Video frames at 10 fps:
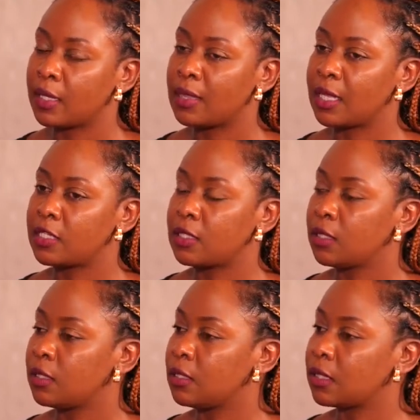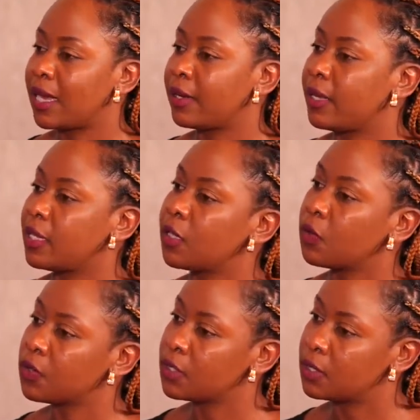that can get
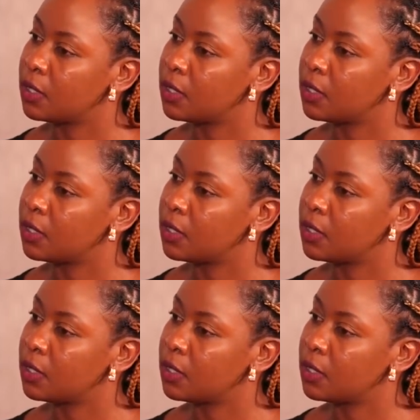lost